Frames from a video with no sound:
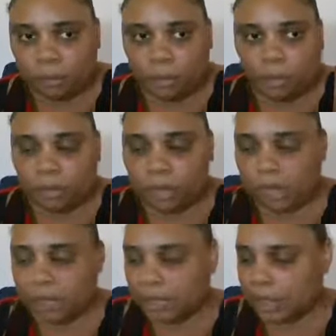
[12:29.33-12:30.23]

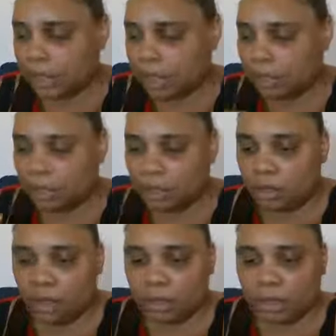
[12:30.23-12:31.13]
Like I said,
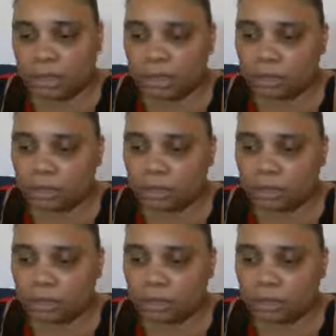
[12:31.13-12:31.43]
I was in a